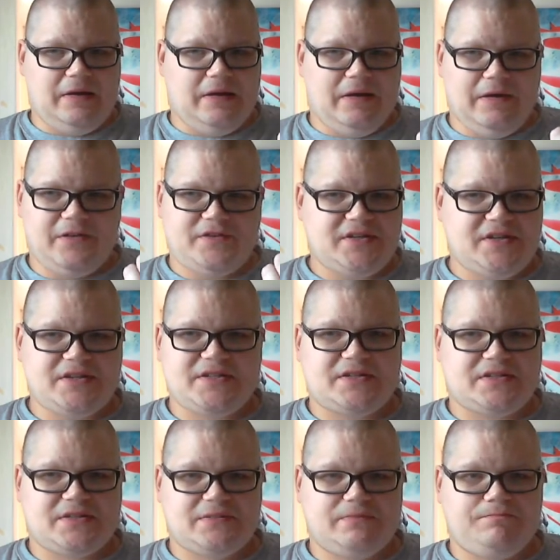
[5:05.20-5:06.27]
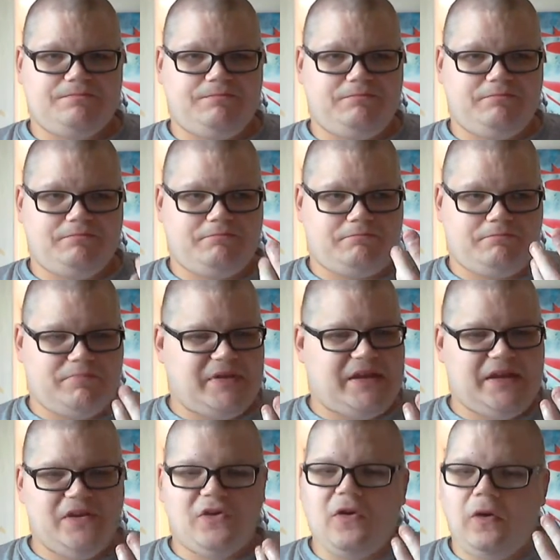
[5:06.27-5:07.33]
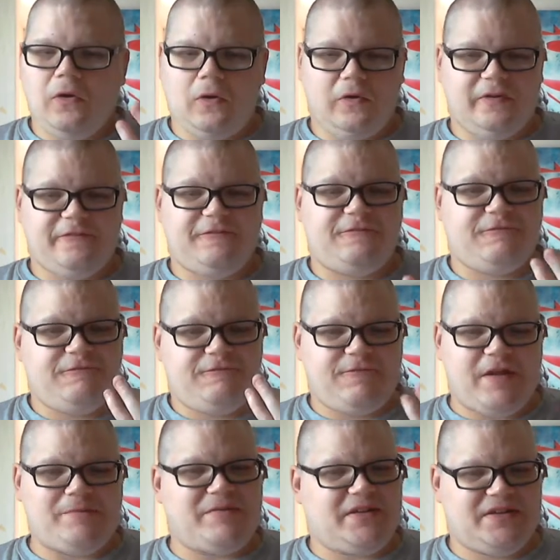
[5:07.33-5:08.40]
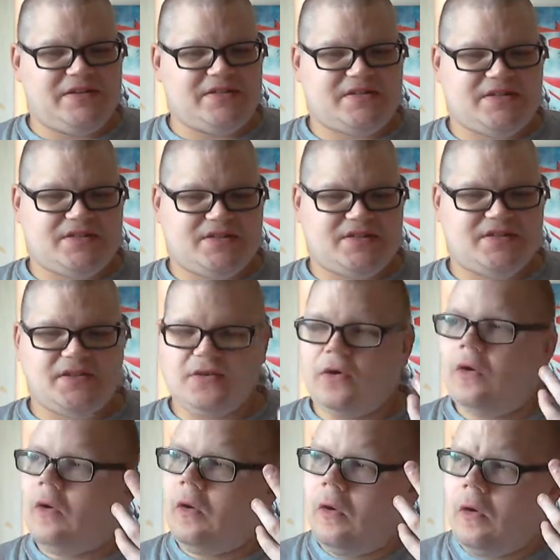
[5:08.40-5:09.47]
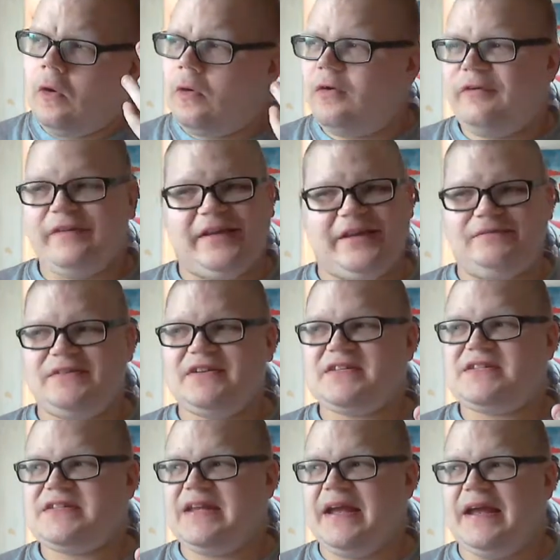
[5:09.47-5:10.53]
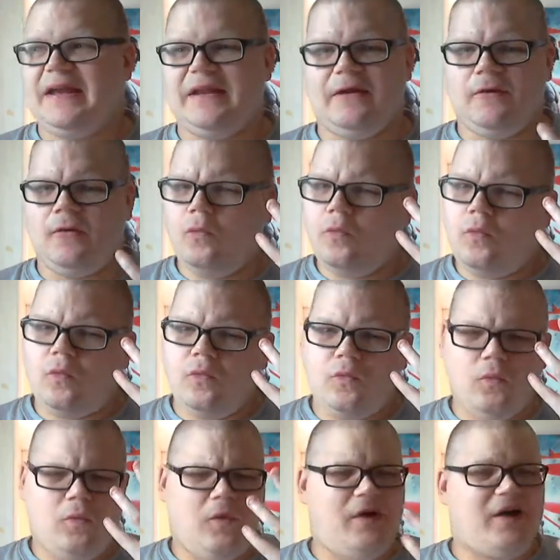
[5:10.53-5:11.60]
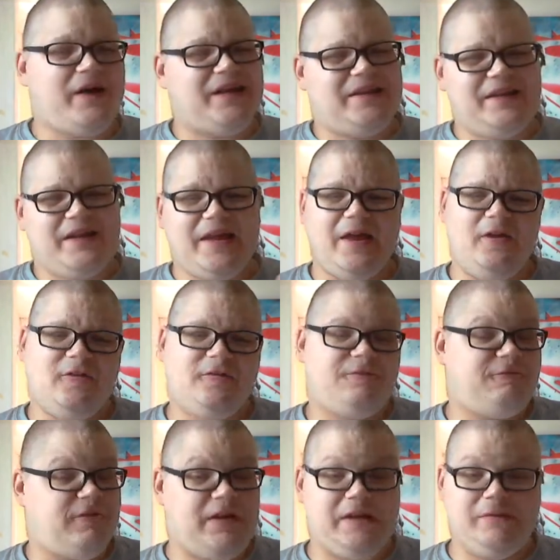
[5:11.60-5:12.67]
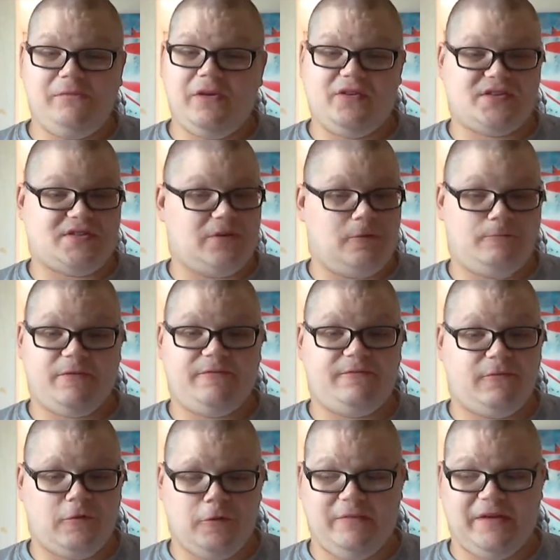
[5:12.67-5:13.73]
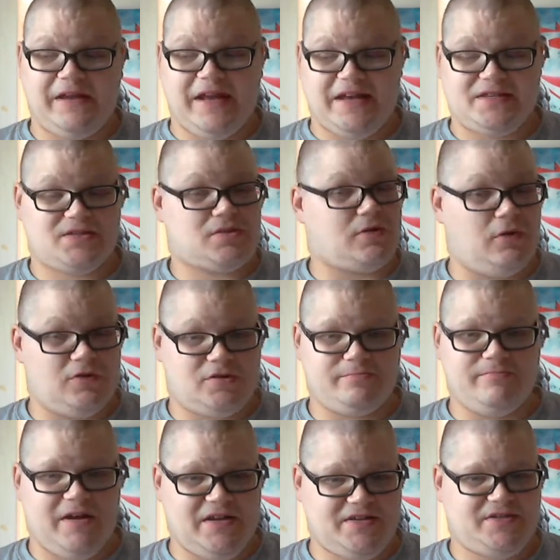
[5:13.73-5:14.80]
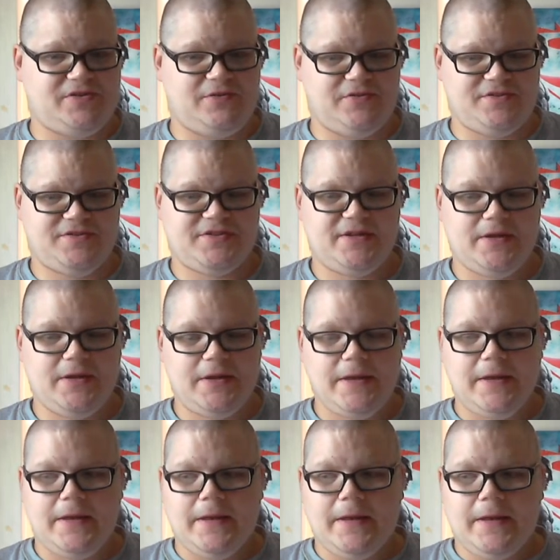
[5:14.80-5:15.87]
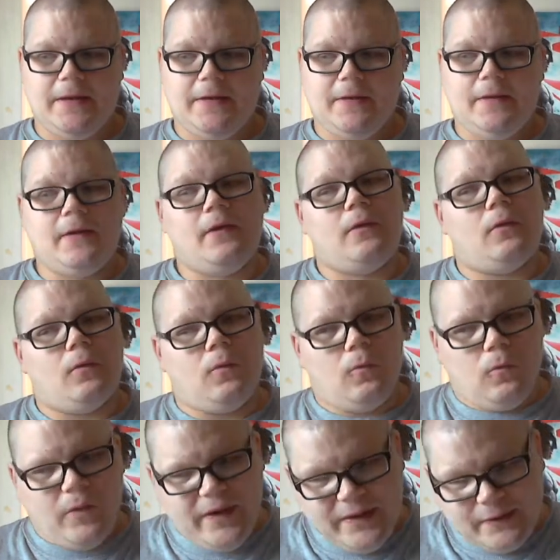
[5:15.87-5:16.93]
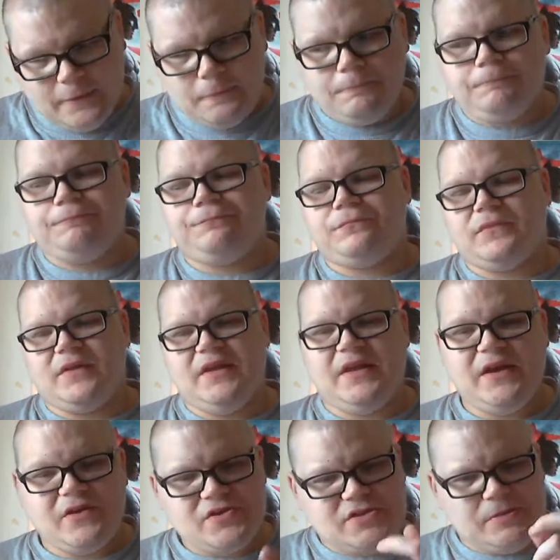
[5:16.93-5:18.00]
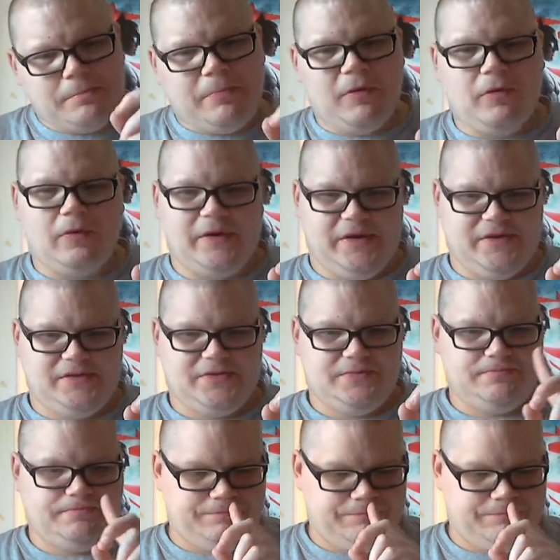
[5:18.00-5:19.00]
are just being called feminists, or even saying why in the hell females are performing as Ghostbusters. Well, here's the point.